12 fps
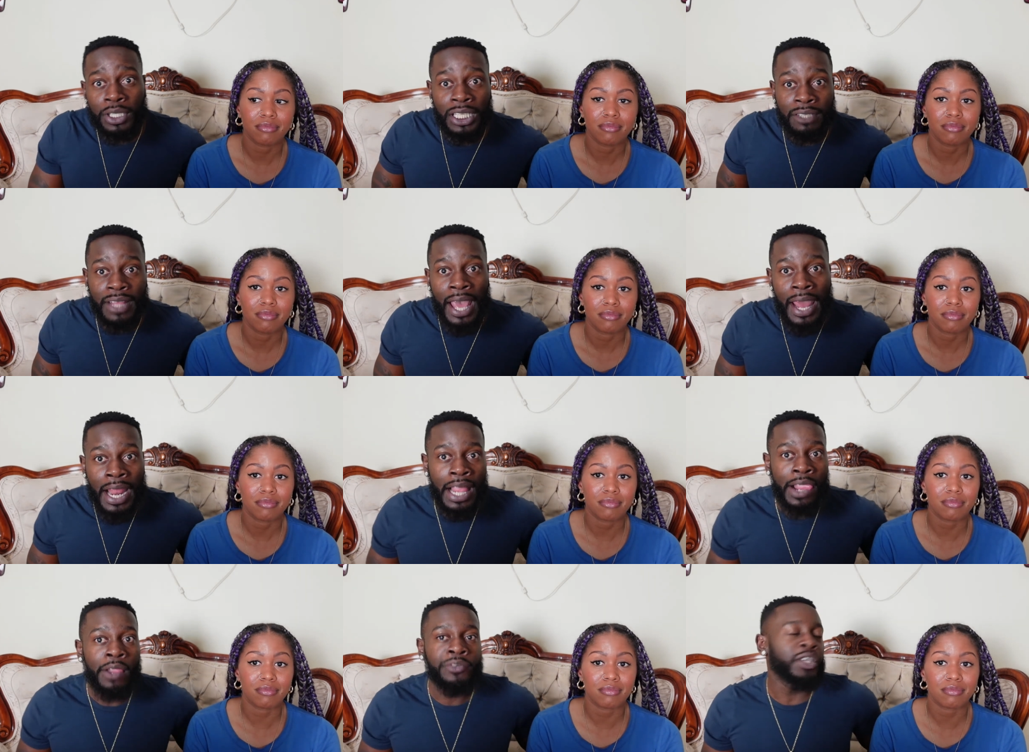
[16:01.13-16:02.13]
Speaker 1: that?
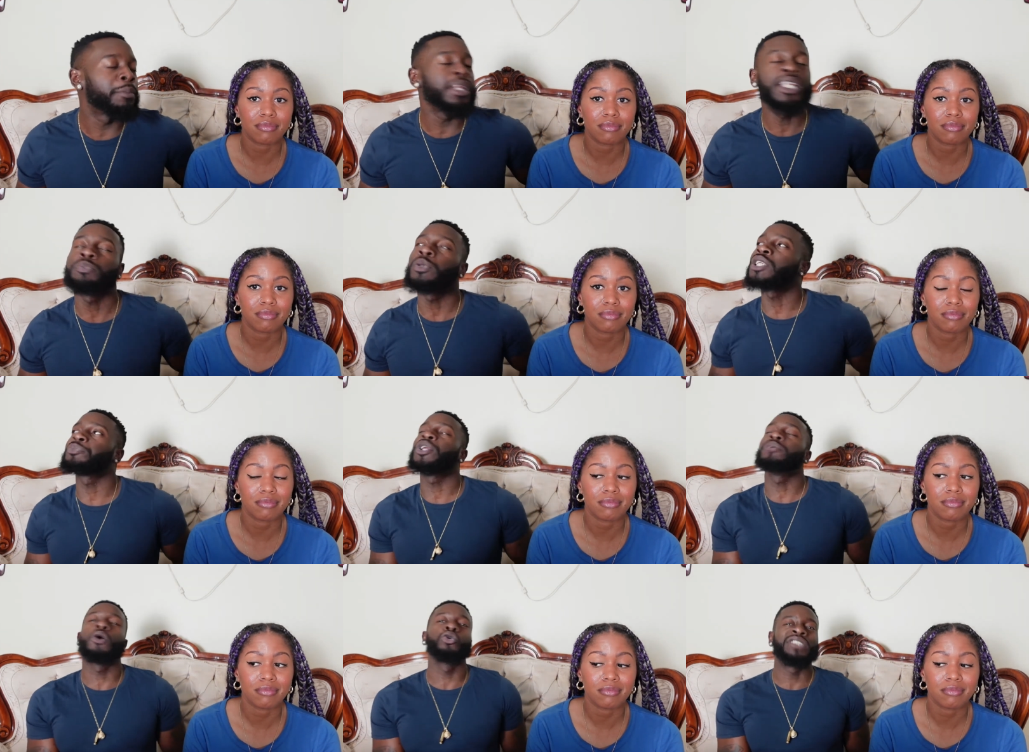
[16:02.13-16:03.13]
Mm. Some of these preachers be the
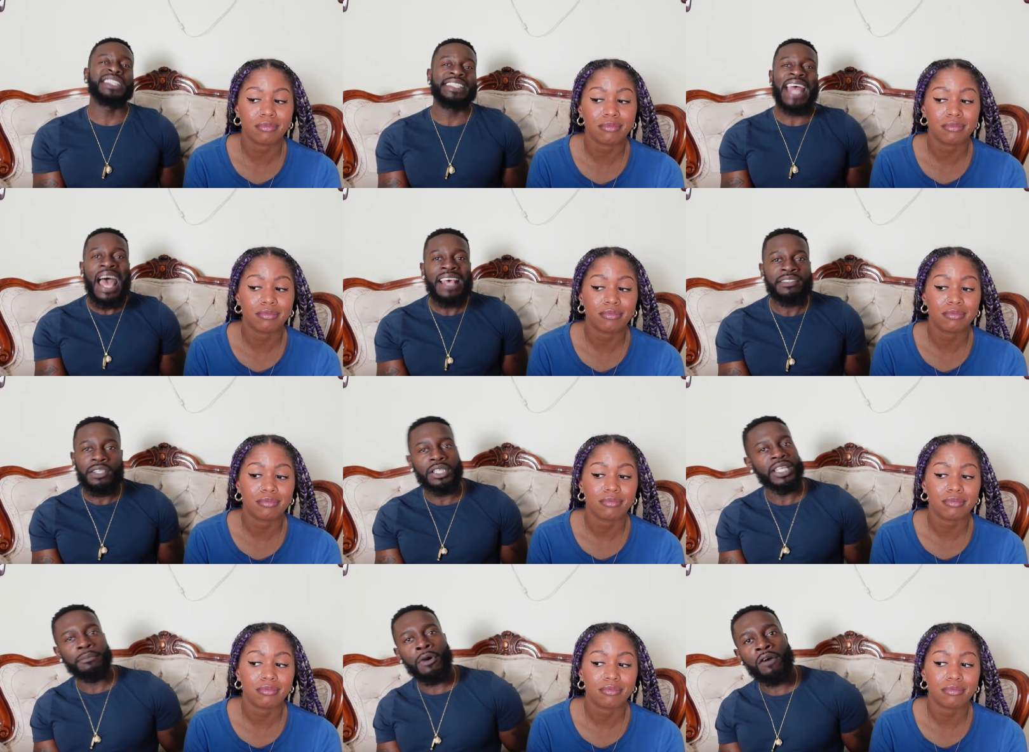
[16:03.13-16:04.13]
most dastardly
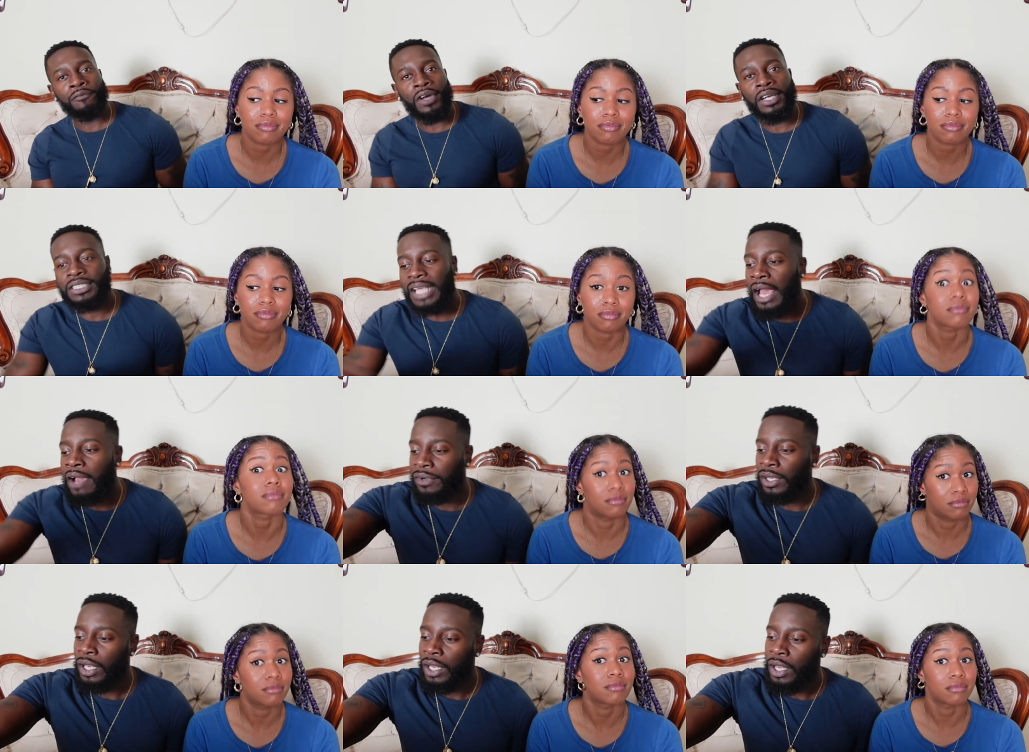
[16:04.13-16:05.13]
motherfuckers ever.
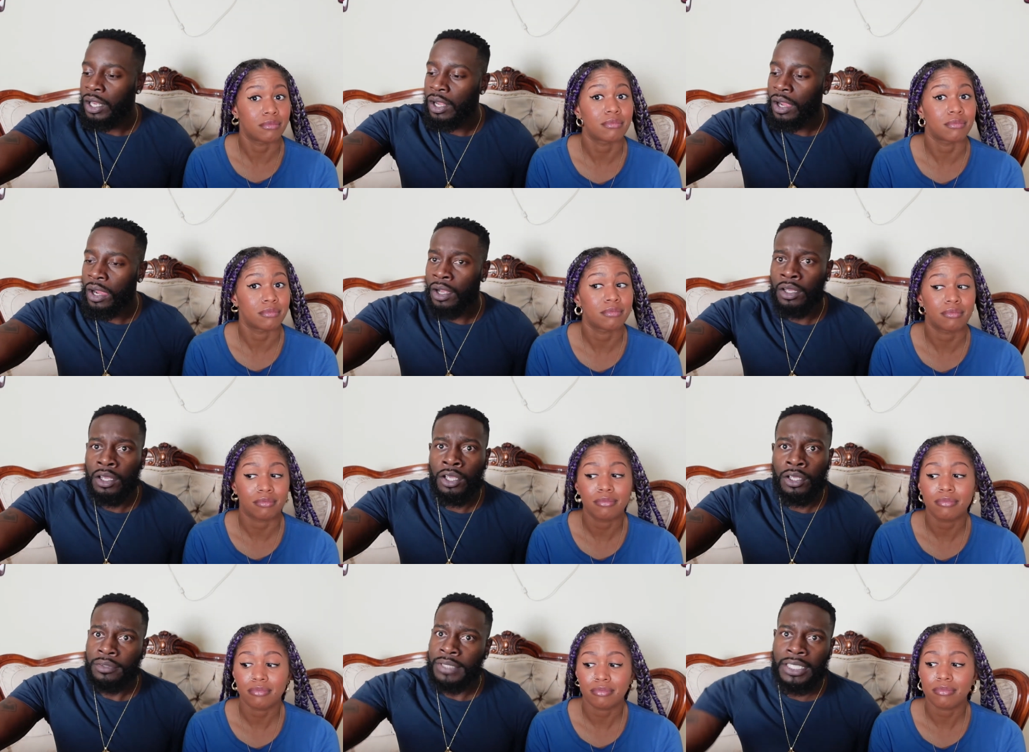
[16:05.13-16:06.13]

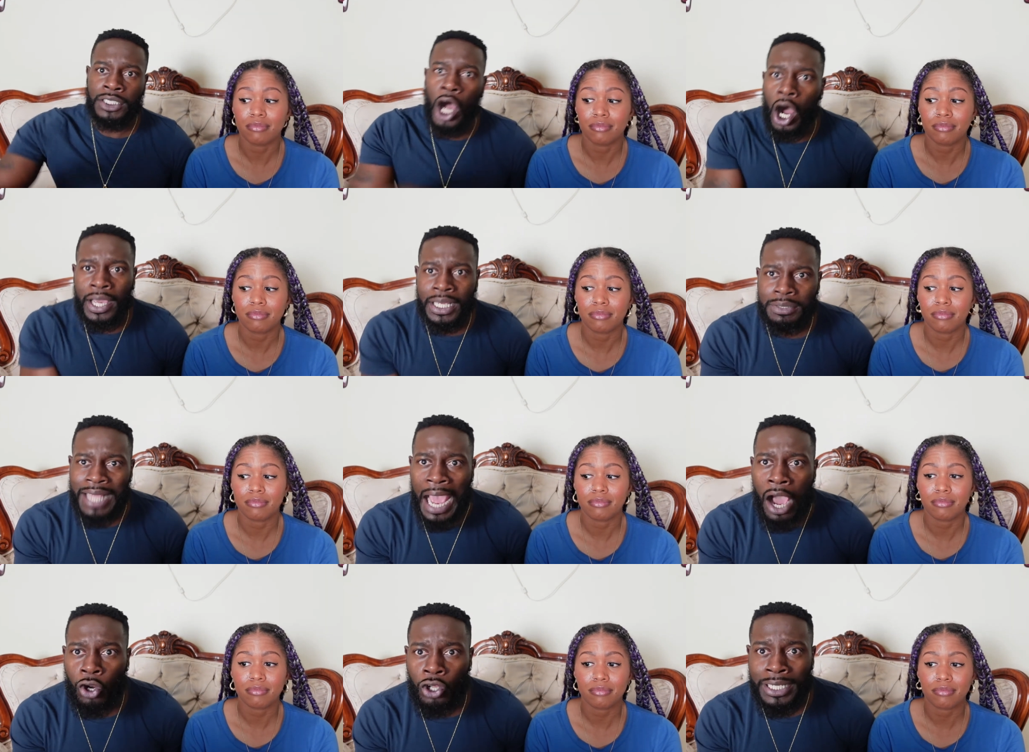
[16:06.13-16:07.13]
They talking
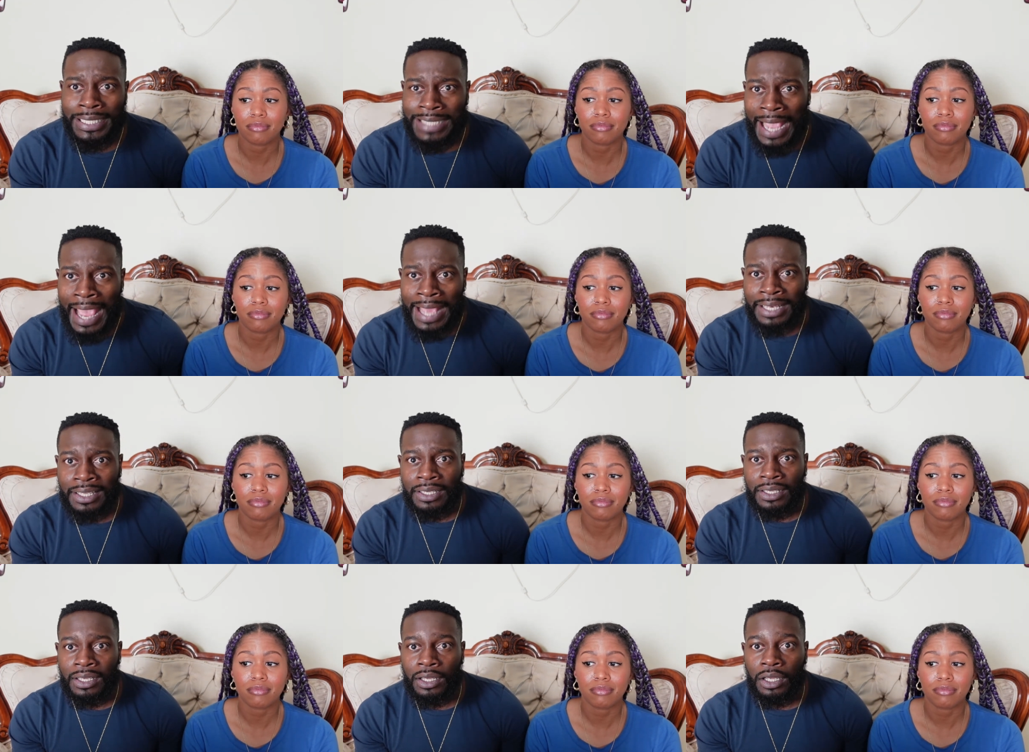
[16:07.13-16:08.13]
down on the dead,
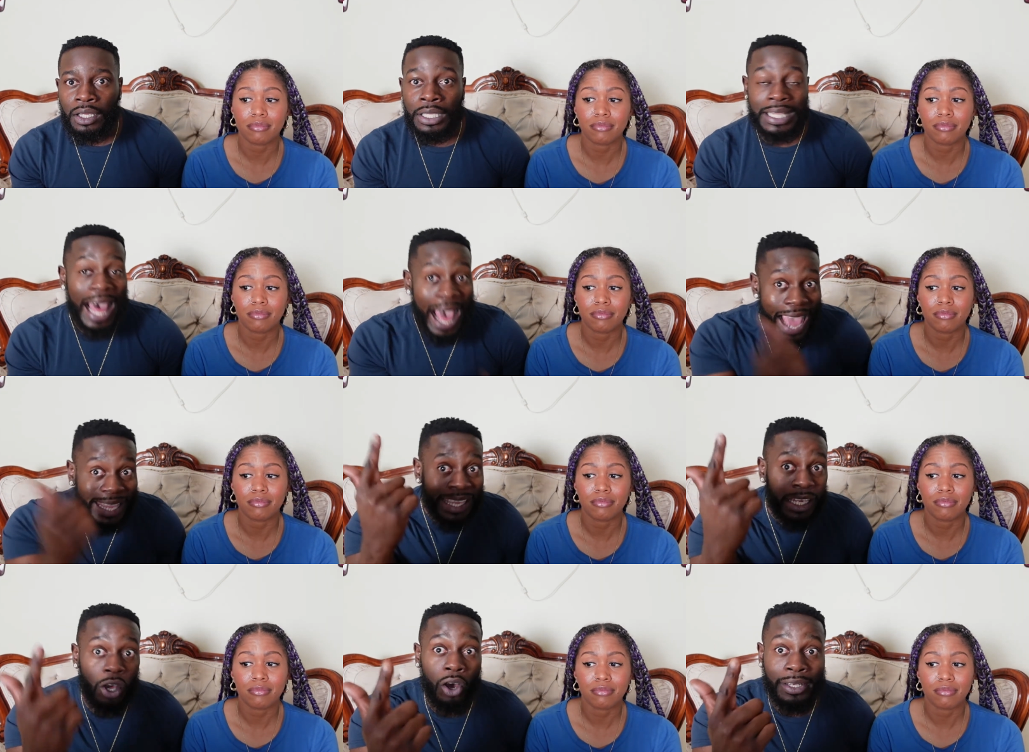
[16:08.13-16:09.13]
lying
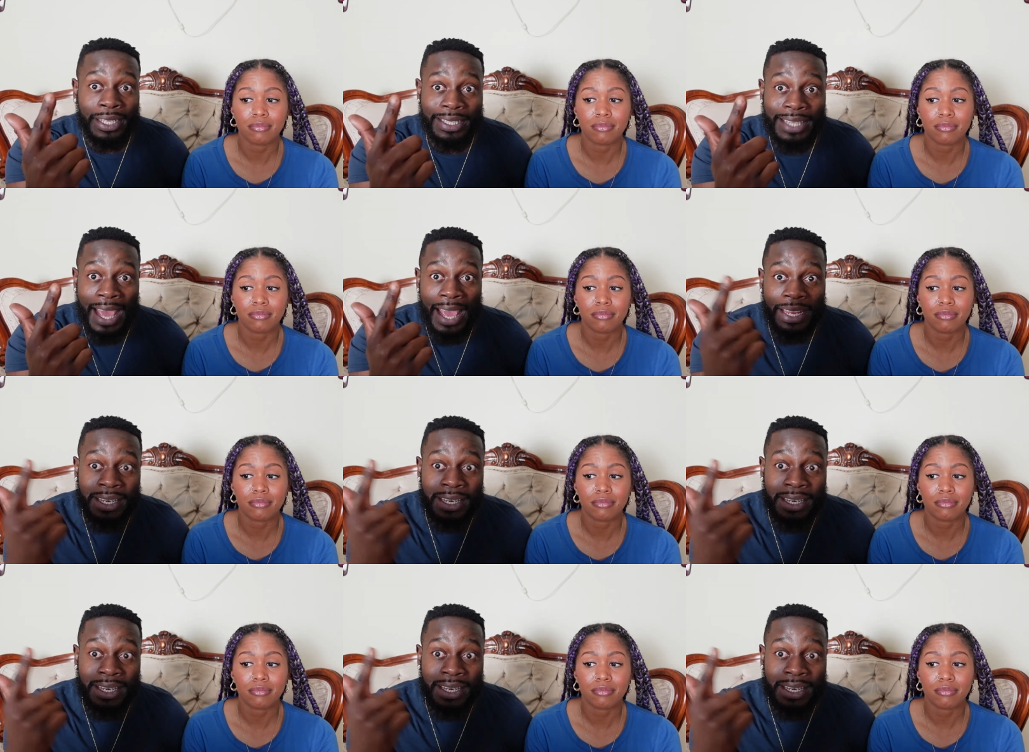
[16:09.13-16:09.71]
on the dead,